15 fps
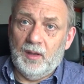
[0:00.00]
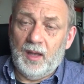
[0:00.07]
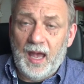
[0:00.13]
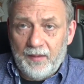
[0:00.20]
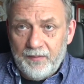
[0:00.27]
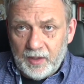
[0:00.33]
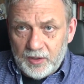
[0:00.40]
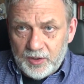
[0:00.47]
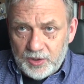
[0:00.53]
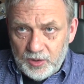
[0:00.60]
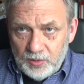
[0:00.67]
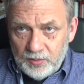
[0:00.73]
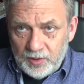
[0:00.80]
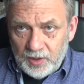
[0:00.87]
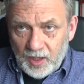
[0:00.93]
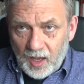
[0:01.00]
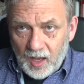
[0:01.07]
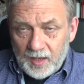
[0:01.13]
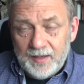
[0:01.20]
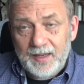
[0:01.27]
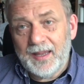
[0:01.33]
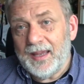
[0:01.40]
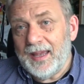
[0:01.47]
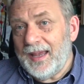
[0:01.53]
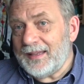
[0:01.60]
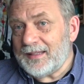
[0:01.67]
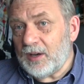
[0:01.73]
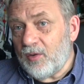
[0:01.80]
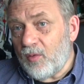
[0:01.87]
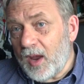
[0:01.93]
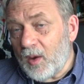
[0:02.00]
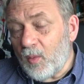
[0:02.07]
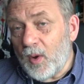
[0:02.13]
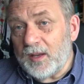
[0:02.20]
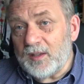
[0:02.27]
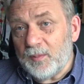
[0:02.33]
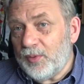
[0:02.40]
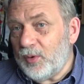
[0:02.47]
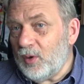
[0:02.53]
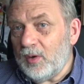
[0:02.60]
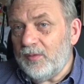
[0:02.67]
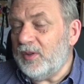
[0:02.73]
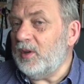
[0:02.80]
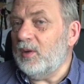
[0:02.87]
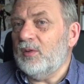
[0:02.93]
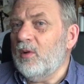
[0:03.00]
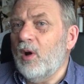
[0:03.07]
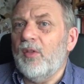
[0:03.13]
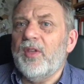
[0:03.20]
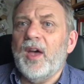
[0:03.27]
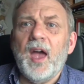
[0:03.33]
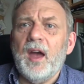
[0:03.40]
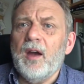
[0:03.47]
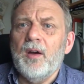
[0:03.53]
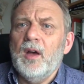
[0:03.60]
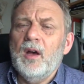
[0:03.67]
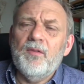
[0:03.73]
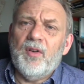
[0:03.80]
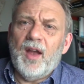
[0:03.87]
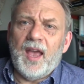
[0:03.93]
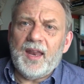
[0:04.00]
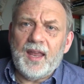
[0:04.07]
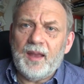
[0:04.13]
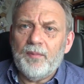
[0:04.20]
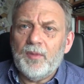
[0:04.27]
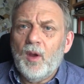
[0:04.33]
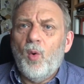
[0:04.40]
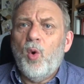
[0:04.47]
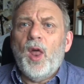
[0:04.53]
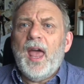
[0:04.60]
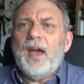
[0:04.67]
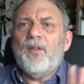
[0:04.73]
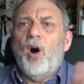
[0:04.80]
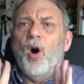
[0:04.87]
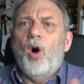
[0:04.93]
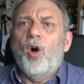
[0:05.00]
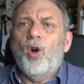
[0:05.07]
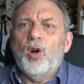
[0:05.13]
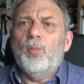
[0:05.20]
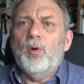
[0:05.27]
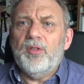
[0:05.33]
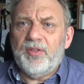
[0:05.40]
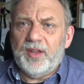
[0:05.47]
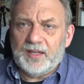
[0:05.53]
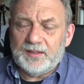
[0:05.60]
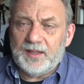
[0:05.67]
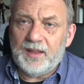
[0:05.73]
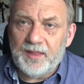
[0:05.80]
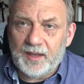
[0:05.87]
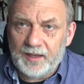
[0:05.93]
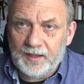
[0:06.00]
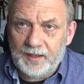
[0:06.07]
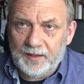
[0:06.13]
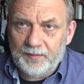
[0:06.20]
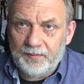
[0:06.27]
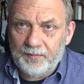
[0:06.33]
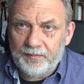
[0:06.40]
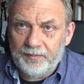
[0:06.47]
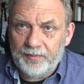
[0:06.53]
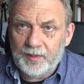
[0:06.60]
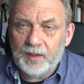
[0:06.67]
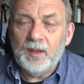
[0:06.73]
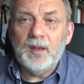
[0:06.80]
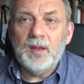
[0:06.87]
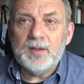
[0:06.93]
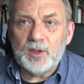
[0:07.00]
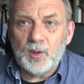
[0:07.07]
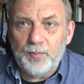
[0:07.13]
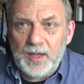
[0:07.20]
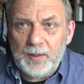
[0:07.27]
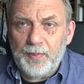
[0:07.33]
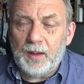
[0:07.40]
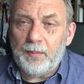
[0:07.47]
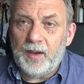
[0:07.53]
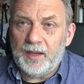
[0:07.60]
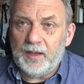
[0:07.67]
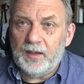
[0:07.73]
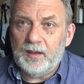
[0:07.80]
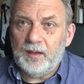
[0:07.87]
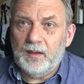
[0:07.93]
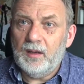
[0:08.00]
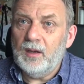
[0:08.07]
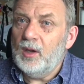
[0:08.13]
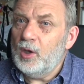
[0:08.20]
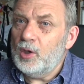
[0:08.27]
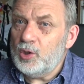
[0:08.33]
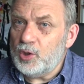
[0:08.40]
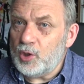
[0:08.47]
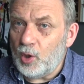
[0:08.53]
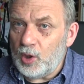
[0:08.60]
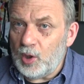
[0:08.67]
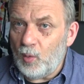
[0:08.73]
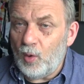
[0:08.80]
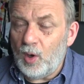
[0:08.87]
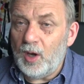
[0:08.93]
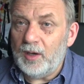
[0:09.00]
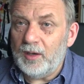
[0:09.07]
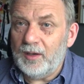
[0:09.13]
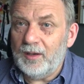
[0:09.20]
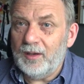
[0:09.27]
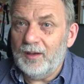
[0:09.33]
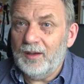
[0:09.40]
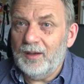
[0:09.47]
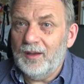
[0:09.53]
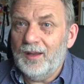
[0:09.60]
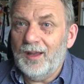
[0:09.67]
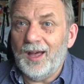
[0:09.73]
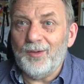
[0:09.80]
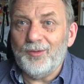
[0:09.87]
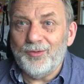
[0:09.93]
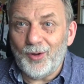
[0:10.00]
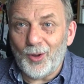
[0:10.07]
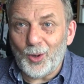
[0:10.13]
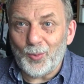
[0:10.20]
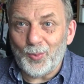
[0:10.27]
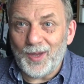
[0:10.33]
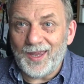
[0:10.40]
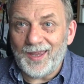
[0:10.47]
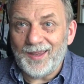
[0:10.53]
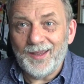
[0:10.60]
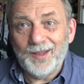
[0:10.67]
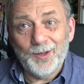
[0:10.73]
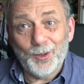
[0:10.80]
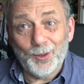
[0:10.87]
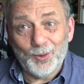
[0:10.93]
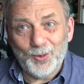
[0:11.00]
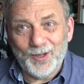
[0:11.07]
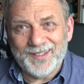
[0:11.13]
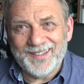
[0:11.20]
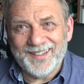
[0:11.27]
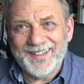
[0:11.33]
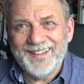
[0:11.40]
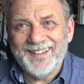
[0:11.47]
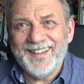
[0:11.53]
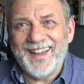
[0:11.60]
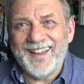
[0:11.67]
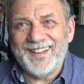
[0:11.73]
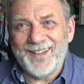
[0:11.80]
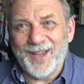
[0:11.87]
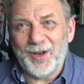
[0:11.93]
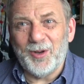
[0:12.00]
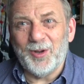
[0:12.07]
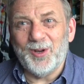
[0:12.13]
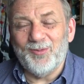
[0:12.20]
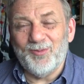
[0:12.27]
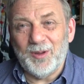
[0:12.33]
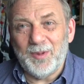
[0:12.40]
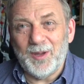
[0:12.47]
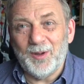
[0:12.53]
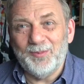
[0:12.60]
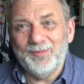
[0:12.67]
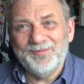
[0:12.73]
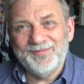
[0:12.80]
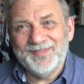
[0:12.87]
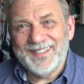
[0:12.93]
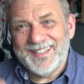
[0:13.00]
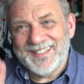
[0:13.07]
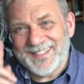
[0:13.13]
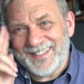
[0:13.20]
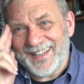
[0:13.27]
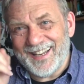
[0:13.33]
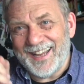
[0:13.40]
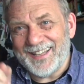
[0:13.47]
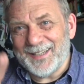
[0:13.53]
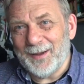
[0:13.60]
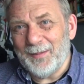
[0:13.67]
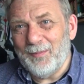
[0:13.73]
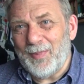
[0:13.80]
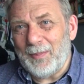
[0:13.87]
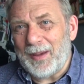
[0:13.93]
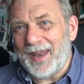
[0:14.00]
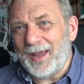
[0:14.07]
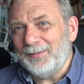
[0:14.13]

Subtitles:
Having a student card is a great way to prove that you're not there for any whatever horrible thing they think. So be public, show your work, and follow me on Twitter and download on Vimeo. See you later. Bye-bye